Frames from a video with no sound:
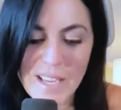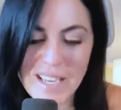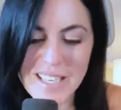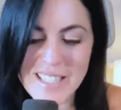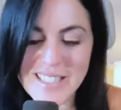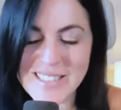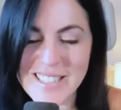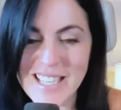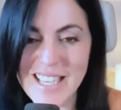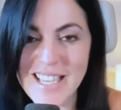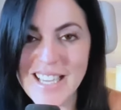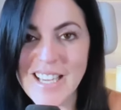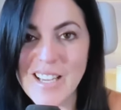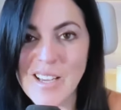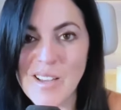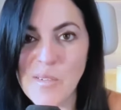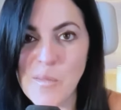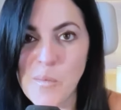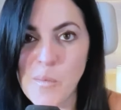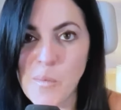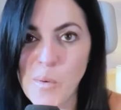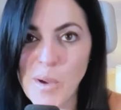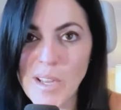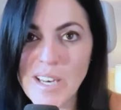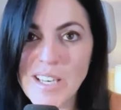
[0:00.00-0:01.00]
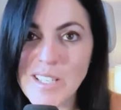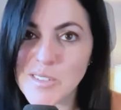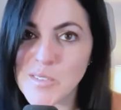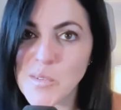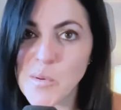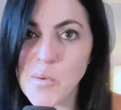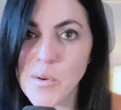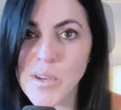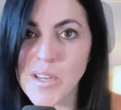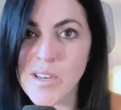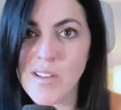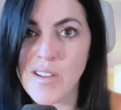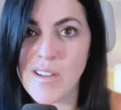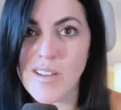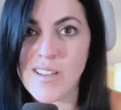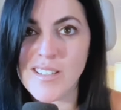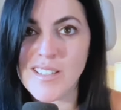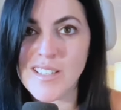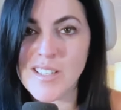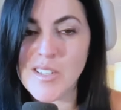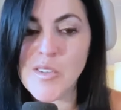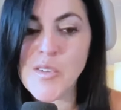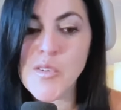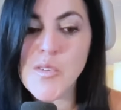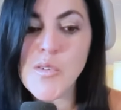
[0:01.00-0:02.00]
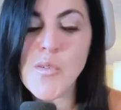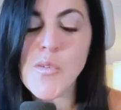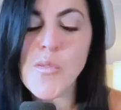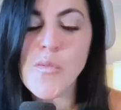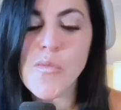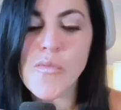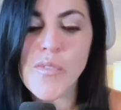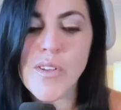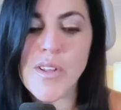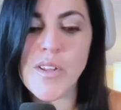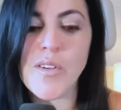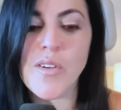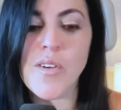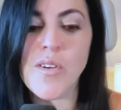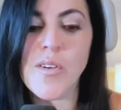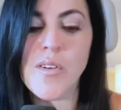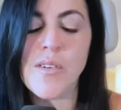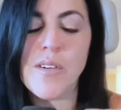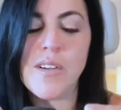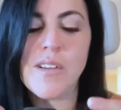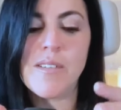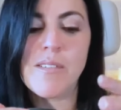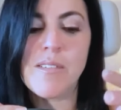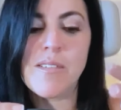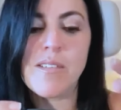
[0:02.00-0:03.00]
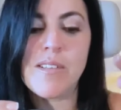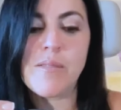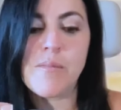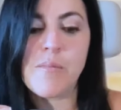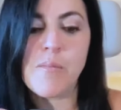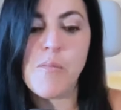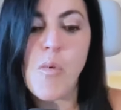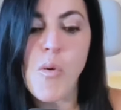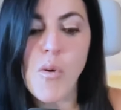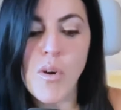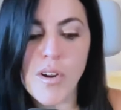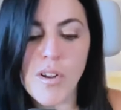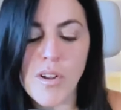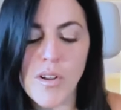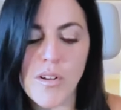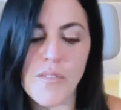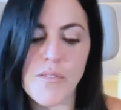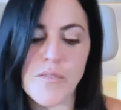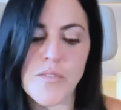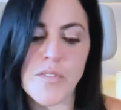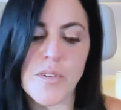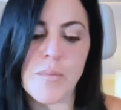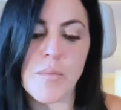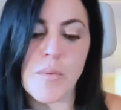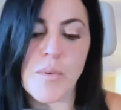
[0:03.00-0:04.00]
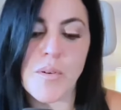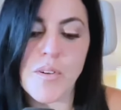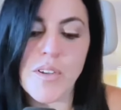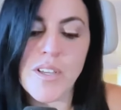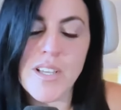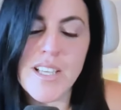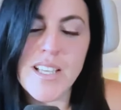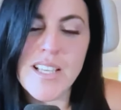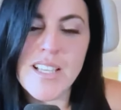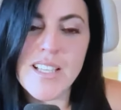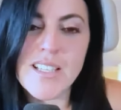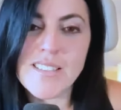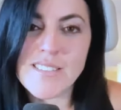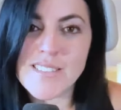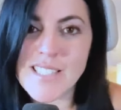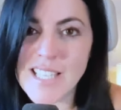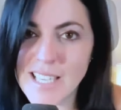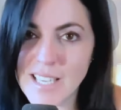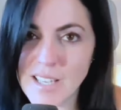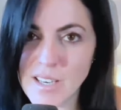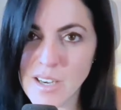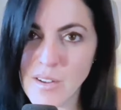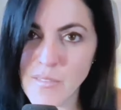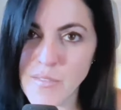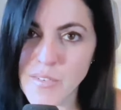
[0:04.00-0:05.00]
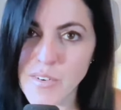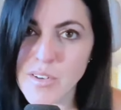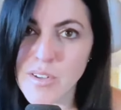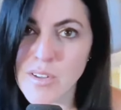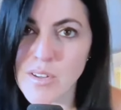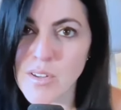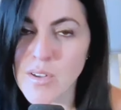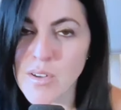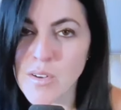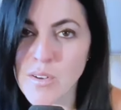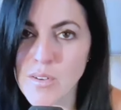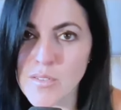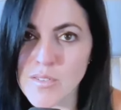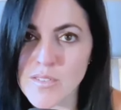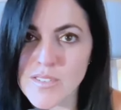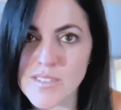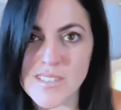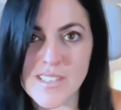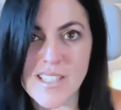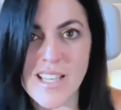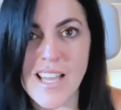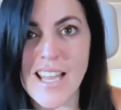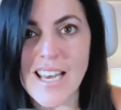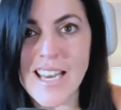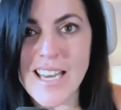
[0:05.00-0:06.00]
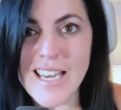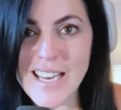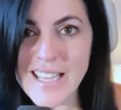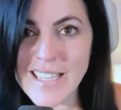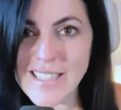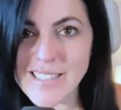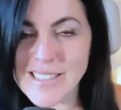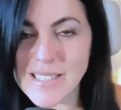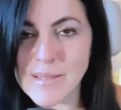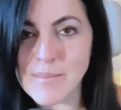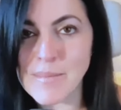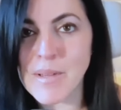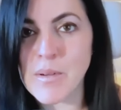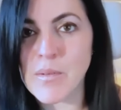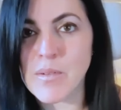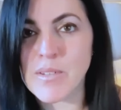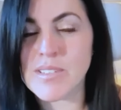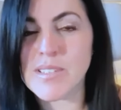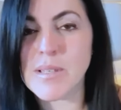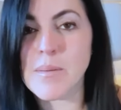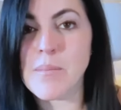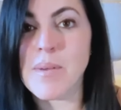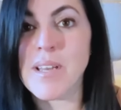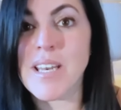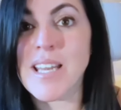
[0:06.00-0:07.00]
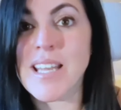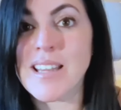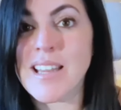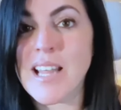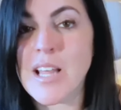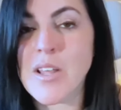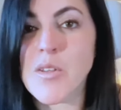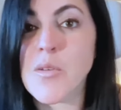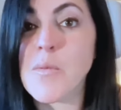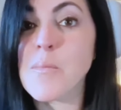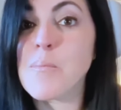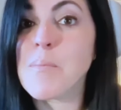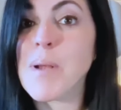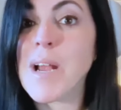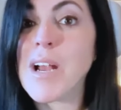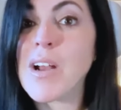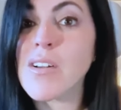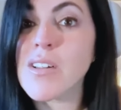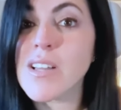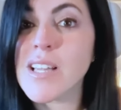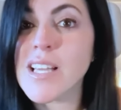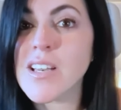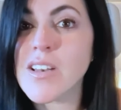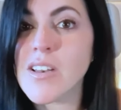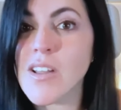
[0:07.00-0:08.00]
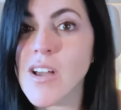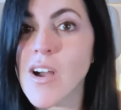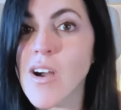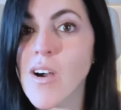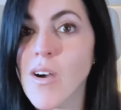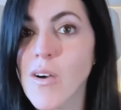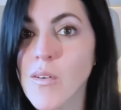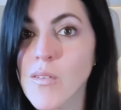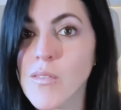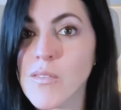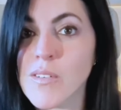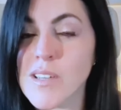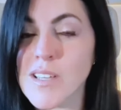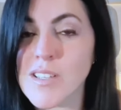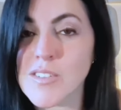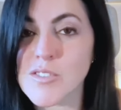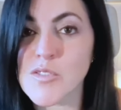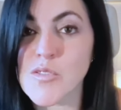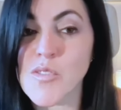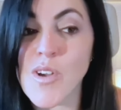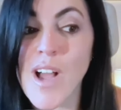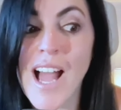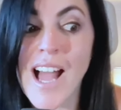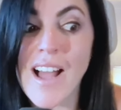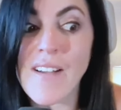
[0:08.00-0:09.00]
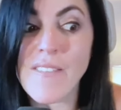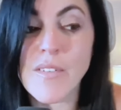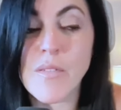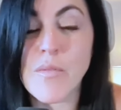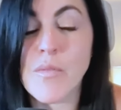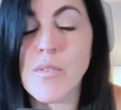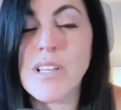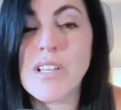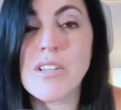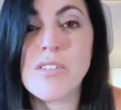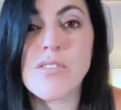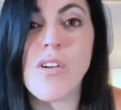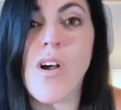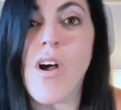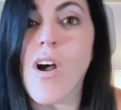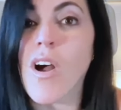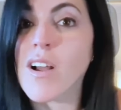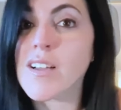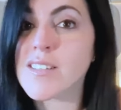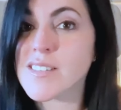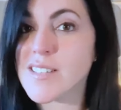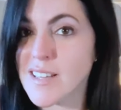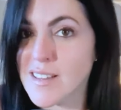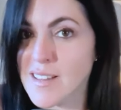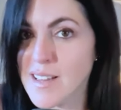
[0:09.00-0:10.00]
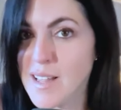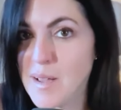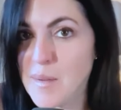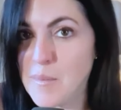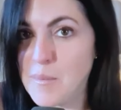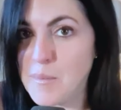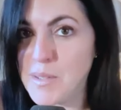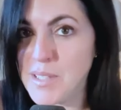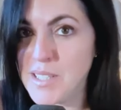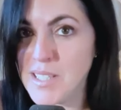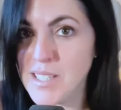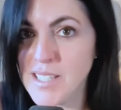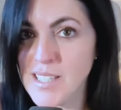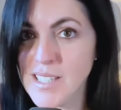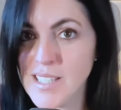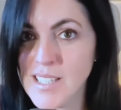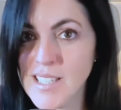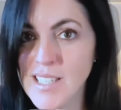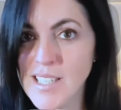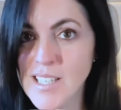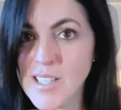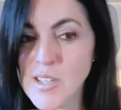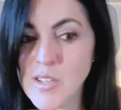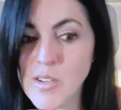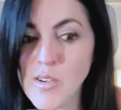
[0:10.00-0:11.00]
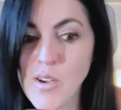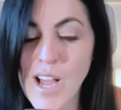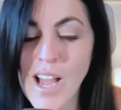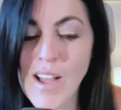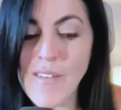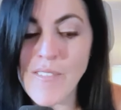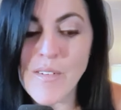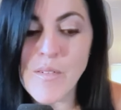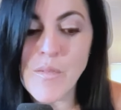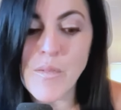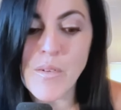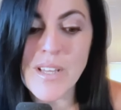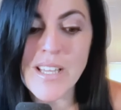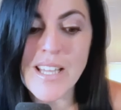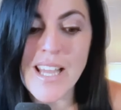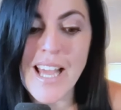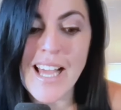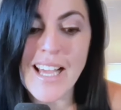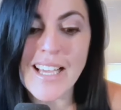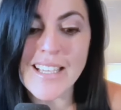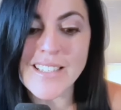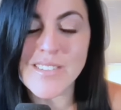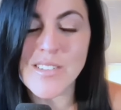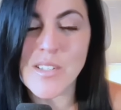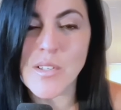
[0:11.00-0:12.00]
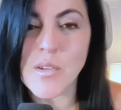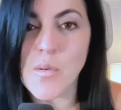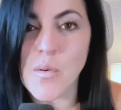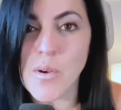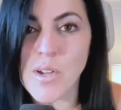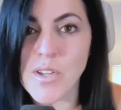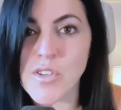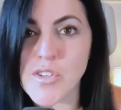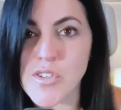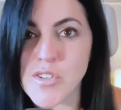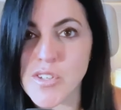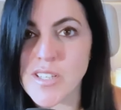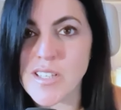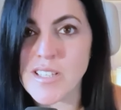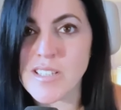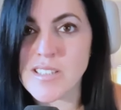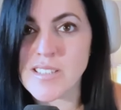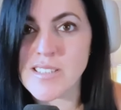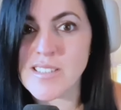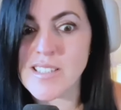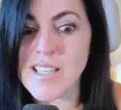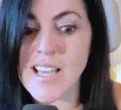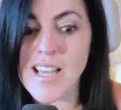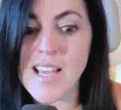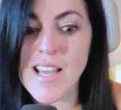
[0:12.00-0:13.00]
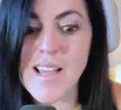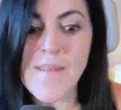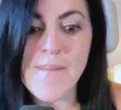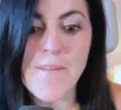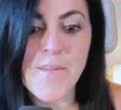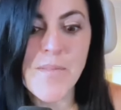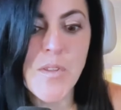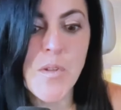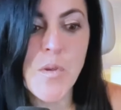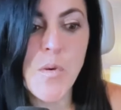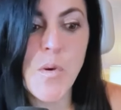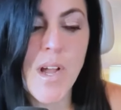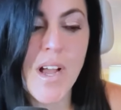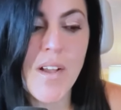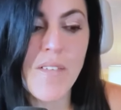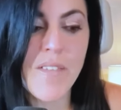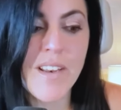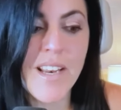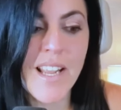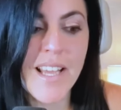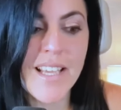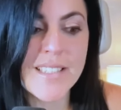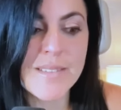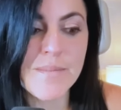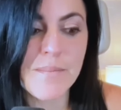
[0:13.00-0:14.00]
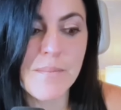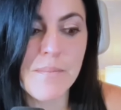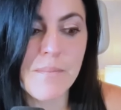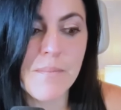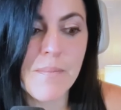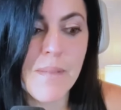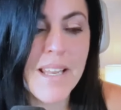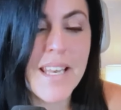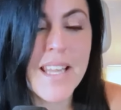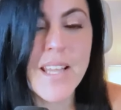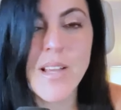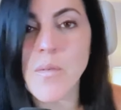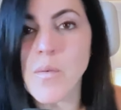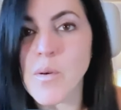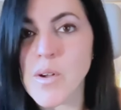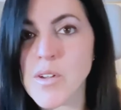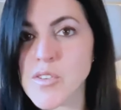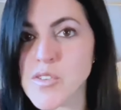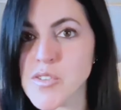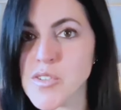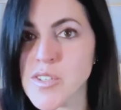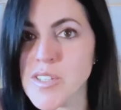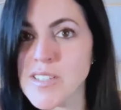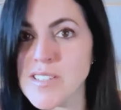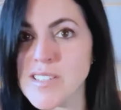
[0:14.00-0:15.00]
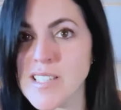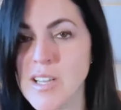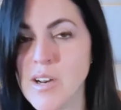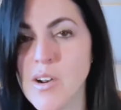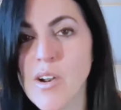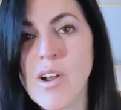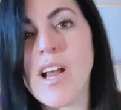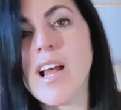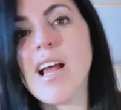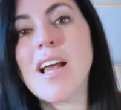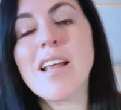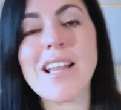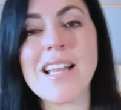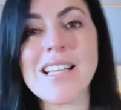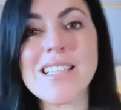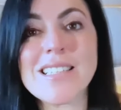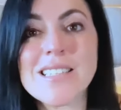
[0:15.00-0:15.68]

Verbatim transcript: wait a second, what is going on? You feel more comfortable taking off your clothes, getting intimate with somebody that you barely know because you haven't really talked to them. You haven't really asked the questions. You haven't asked many questions that